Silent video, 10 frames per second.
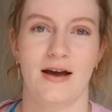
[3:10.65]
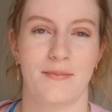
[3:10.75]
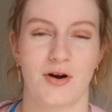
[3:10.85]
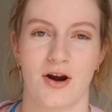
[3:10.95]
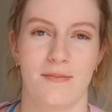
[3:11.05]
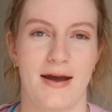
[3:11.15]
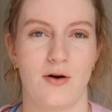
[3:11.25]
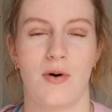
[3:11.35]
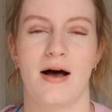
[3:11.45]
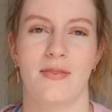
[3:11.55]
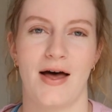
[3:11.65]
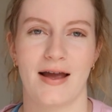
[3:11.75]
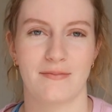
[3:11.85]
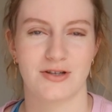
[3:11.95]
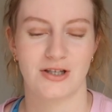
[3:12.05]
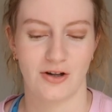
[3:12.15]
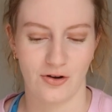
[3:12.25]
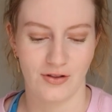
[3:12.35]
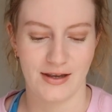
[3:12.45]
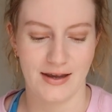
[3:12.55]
I'm gonna go make one. Like I've slowly